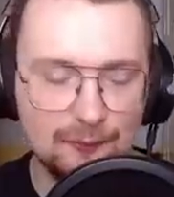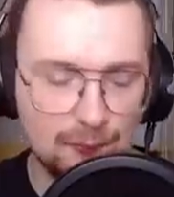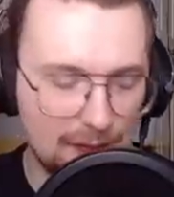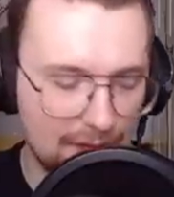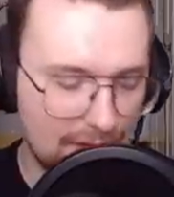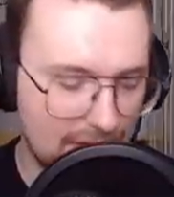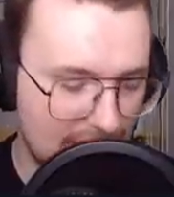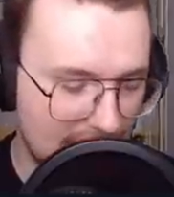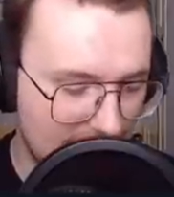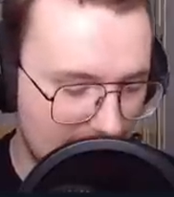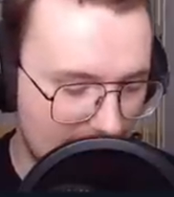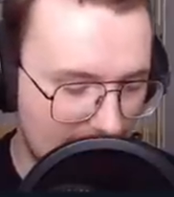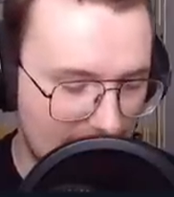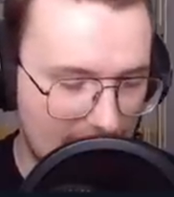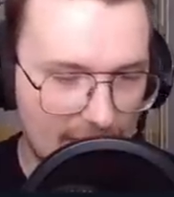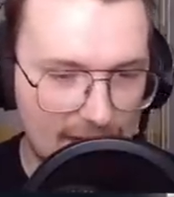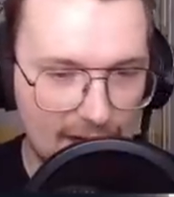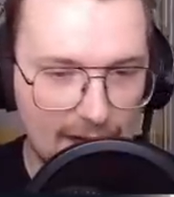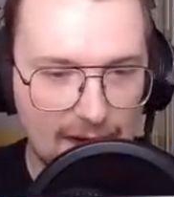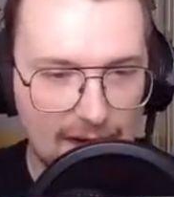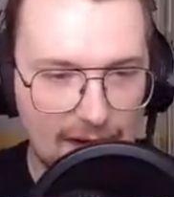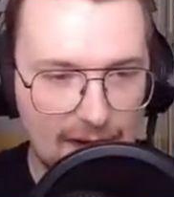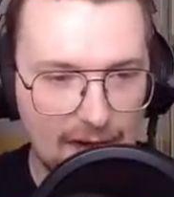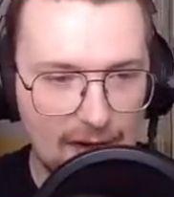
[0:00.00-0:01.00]
with the
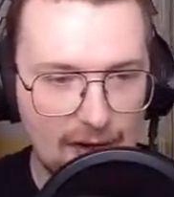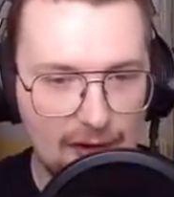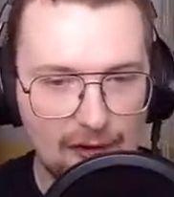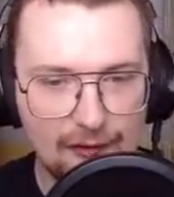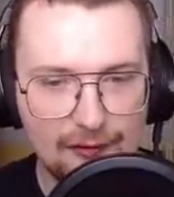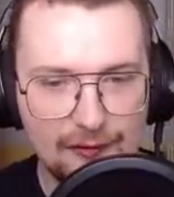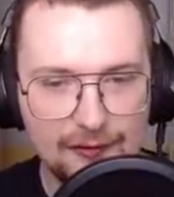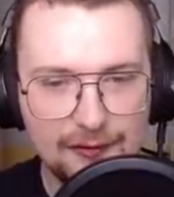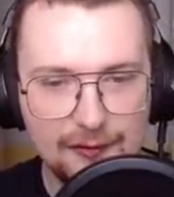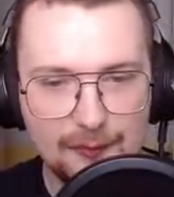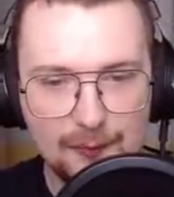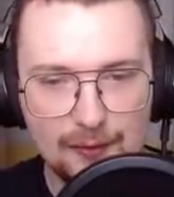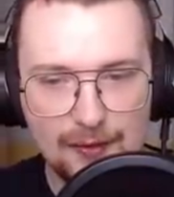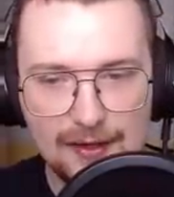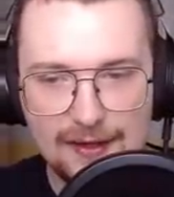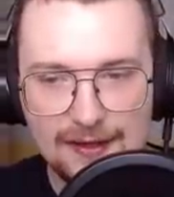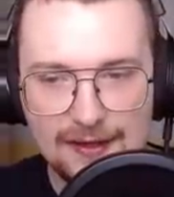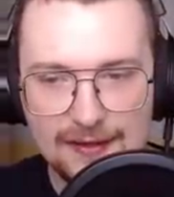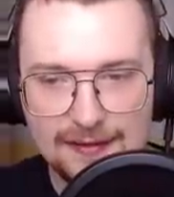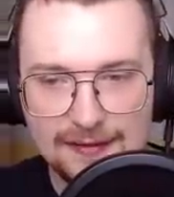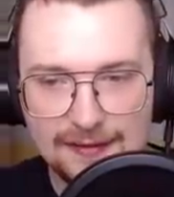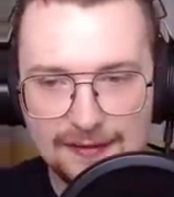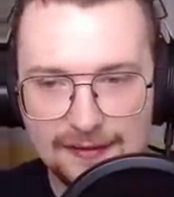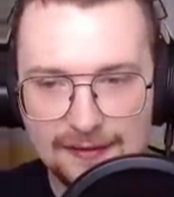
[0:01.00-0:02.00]
uh, holo
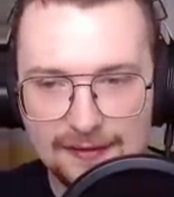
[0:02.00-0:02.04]
sprays,